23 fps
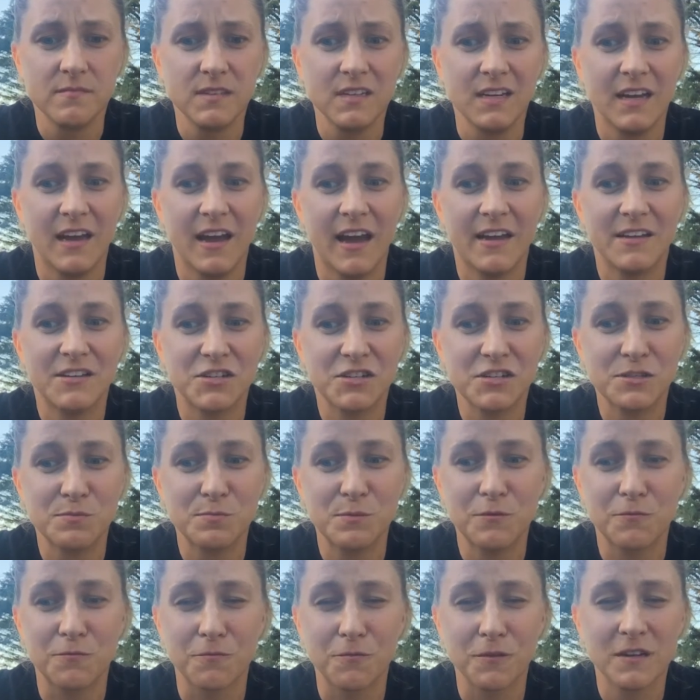And just
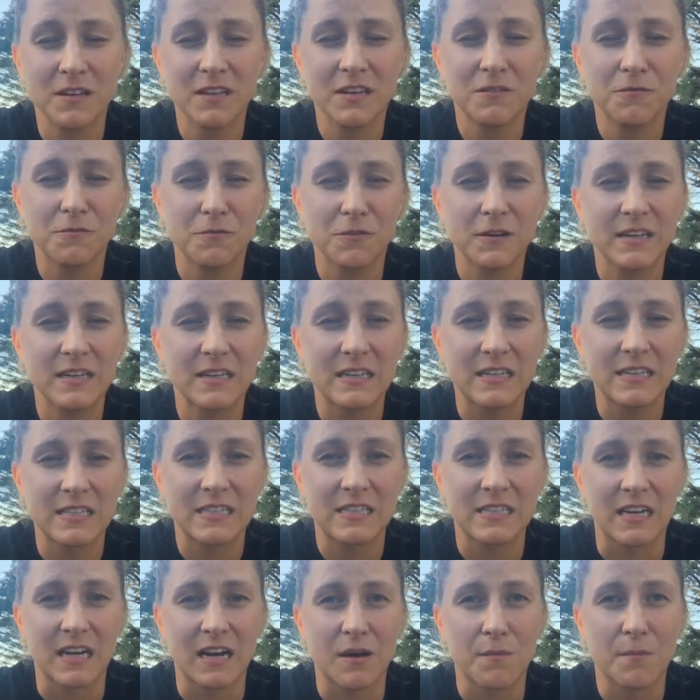be really
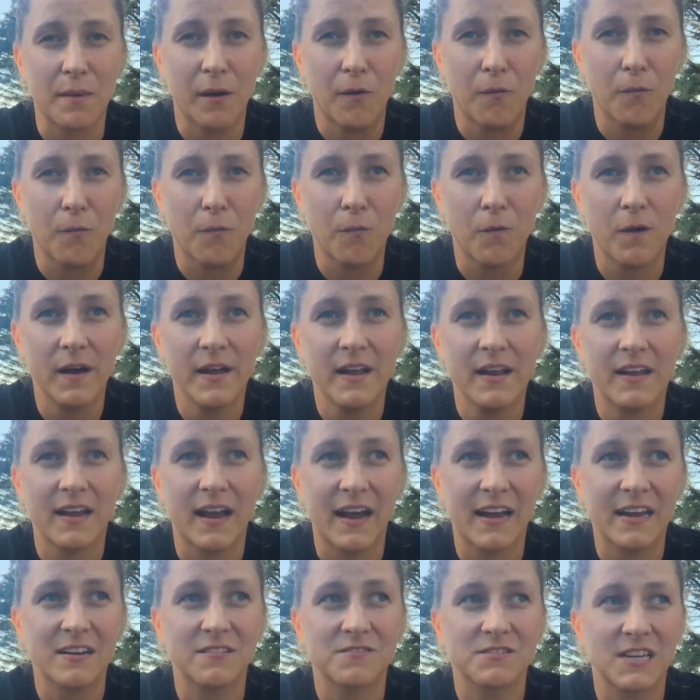realistic about what
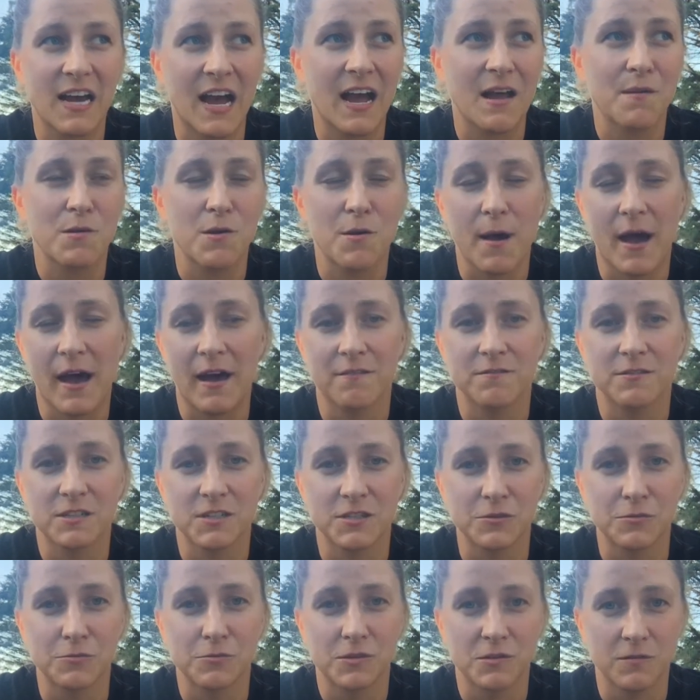kind of time you have
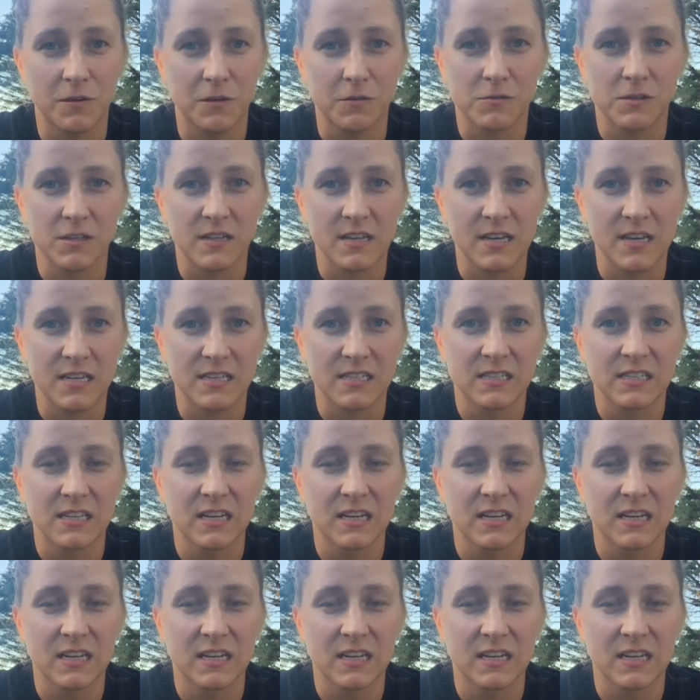to devote to this.